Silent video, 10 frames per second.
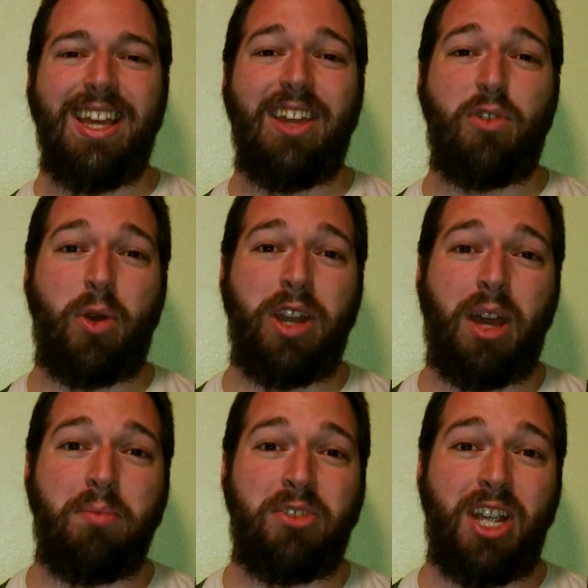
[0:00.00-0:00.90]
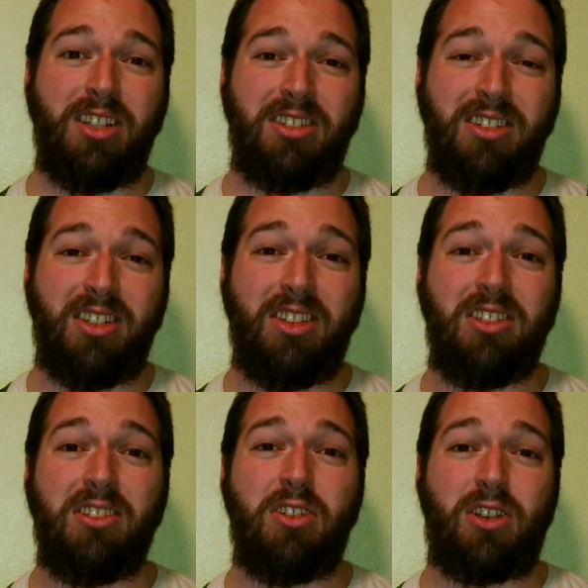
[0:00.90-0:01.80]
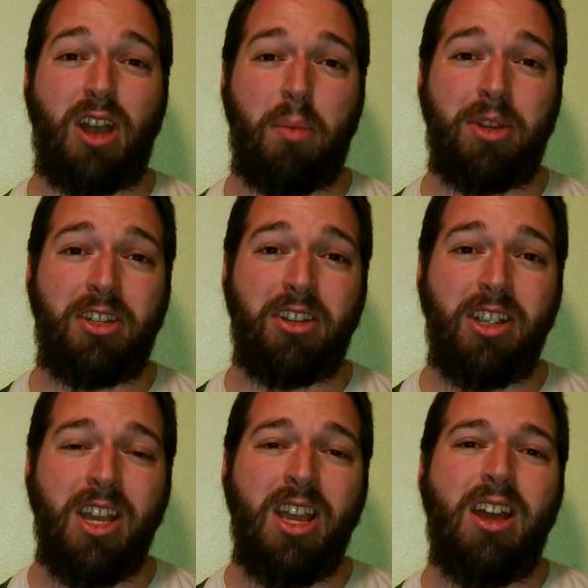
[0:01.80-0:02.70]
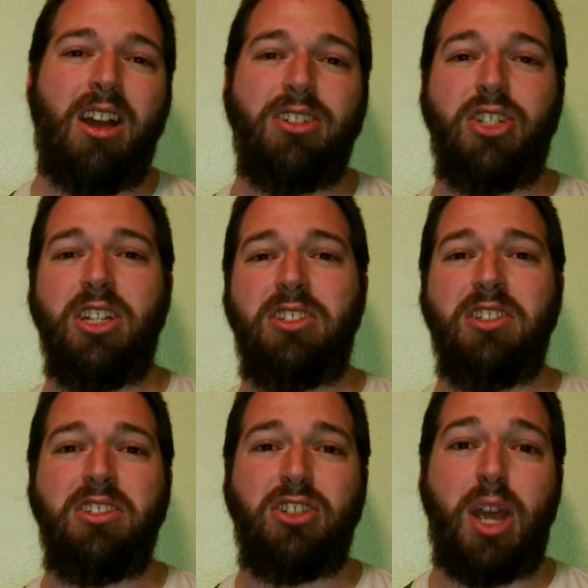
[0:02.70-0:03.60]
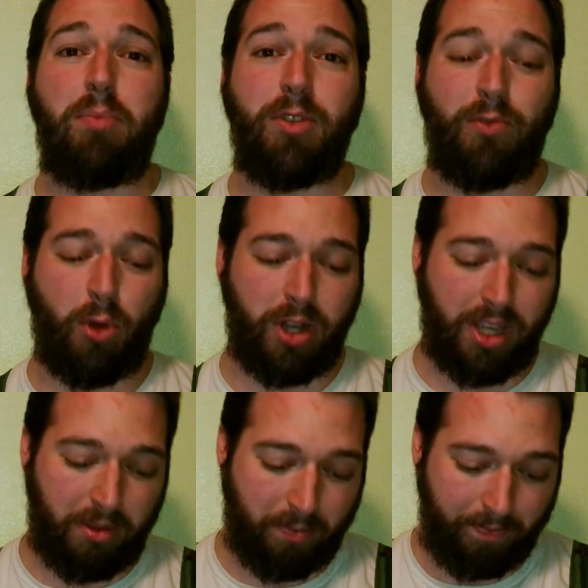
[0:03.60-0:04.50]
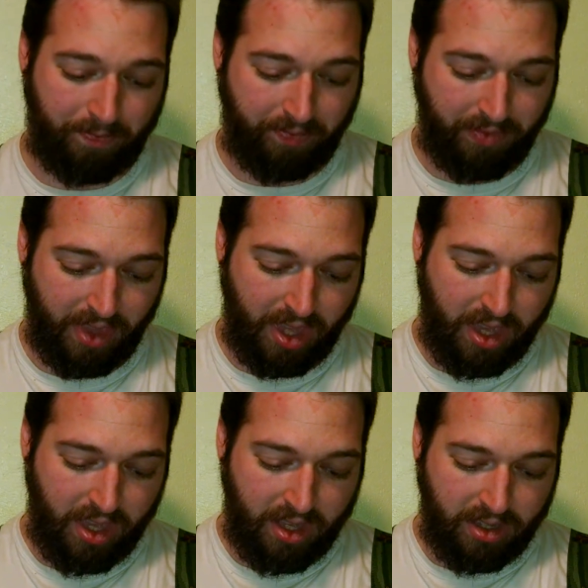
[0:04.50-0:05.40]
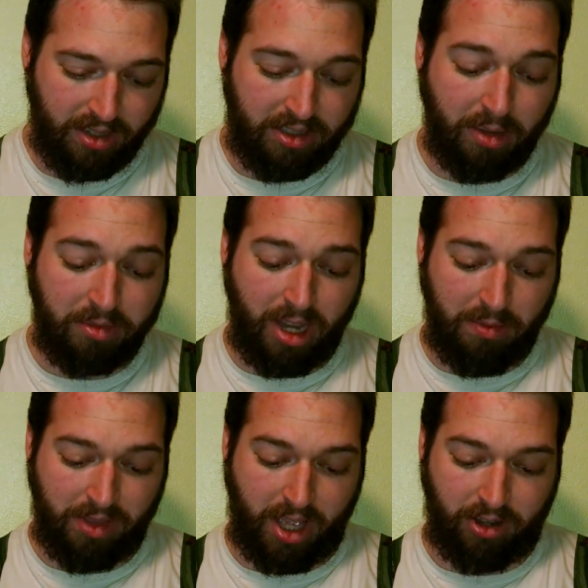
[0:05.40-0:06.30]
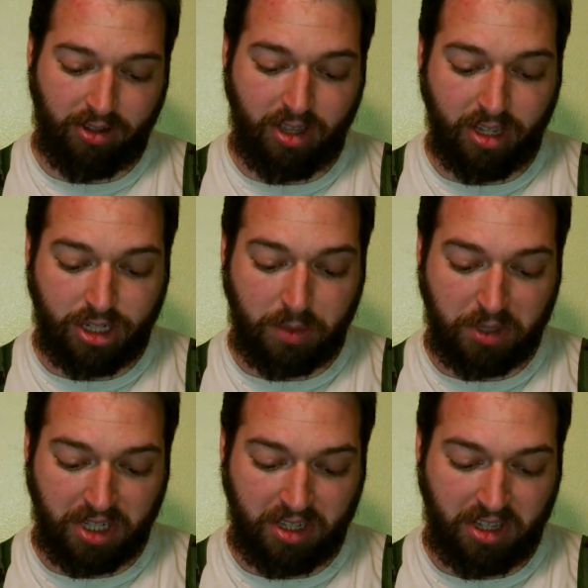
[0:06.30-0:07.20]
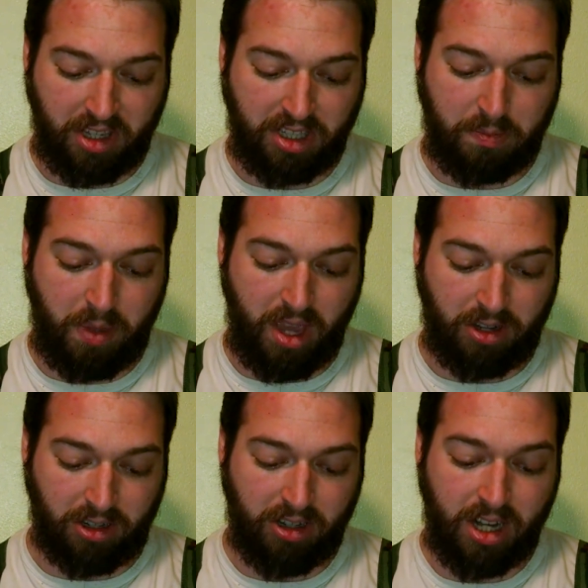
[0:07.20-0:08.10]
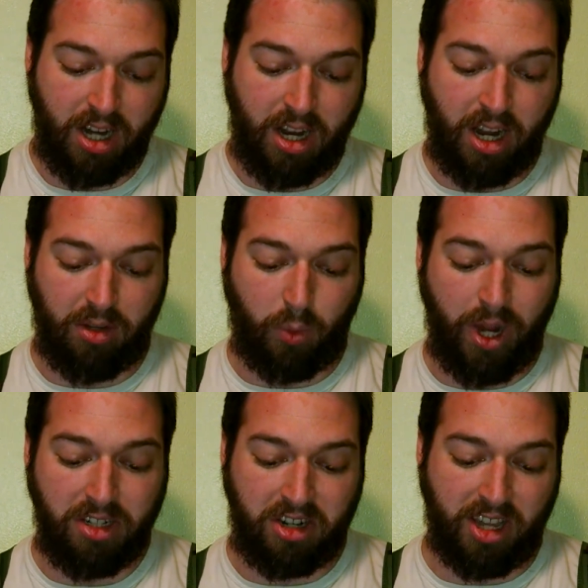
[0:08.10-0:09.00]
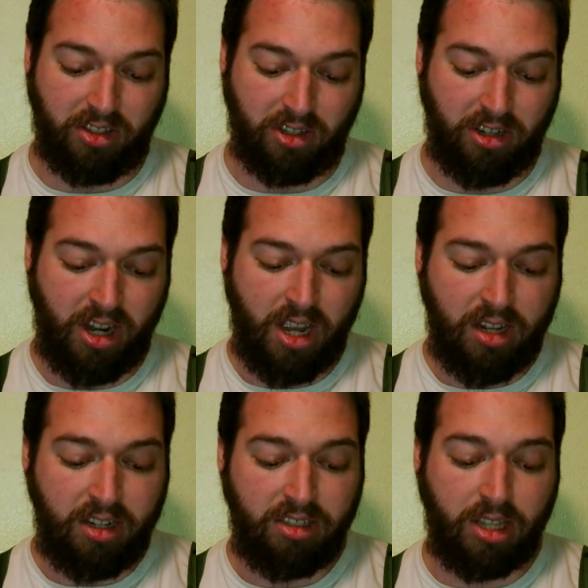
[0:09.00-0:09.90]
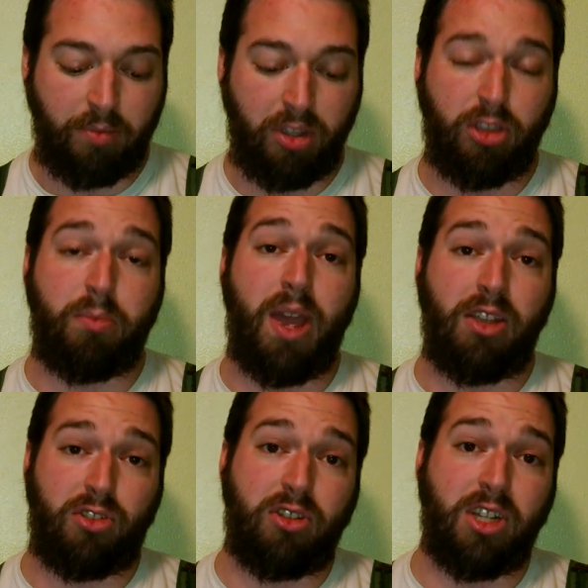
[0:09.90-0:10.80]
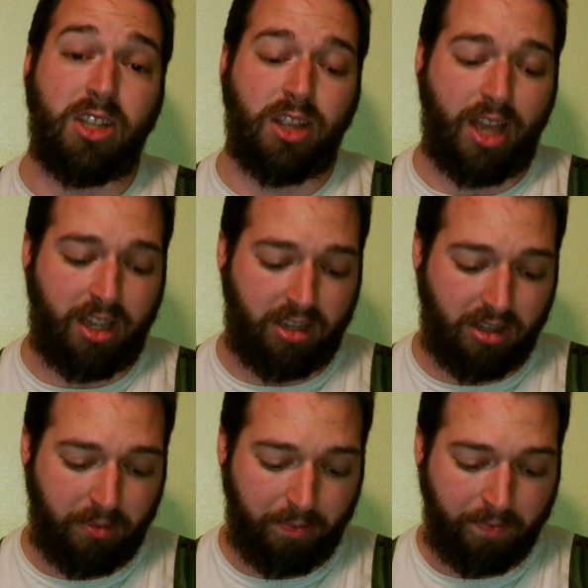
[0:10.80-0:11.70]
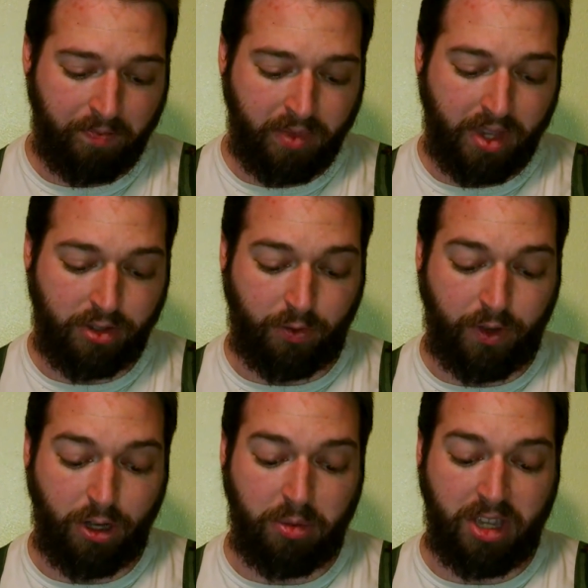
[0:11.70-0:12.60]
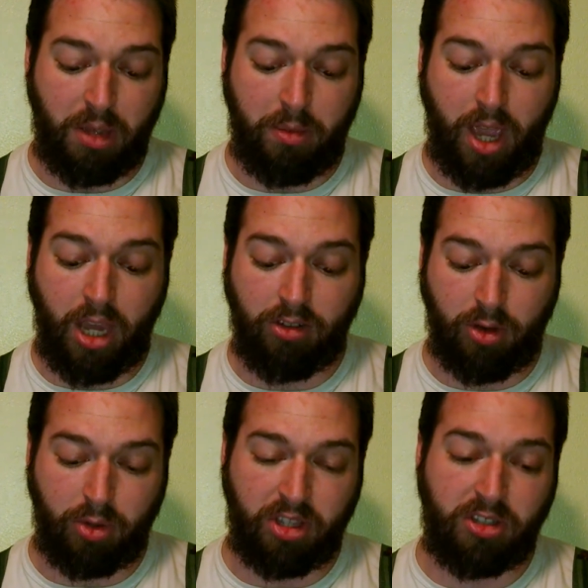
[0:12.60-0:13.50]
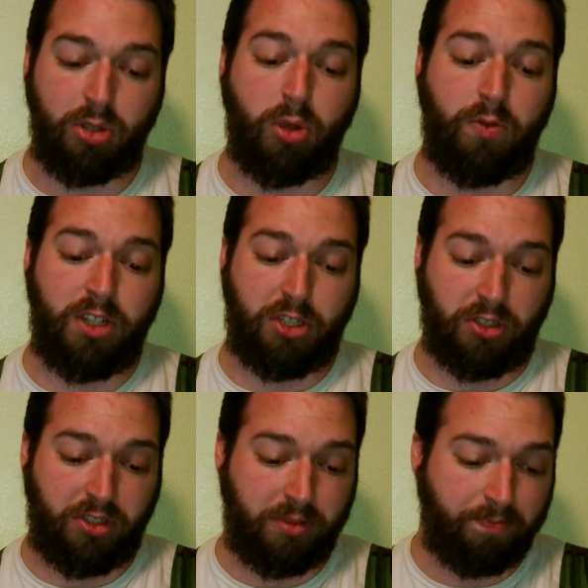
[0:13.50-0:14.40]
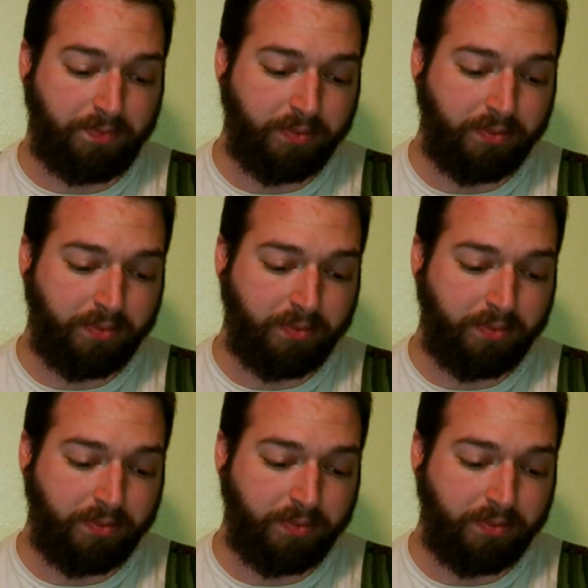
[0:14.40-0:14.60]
Hey everyone, I'm Jason, and this is your commentary on Genesis chapter 40. Sometime later, the Egyptian king's baker and wine taster did something their master didn't like. So Pharaoh became angry with his two officials,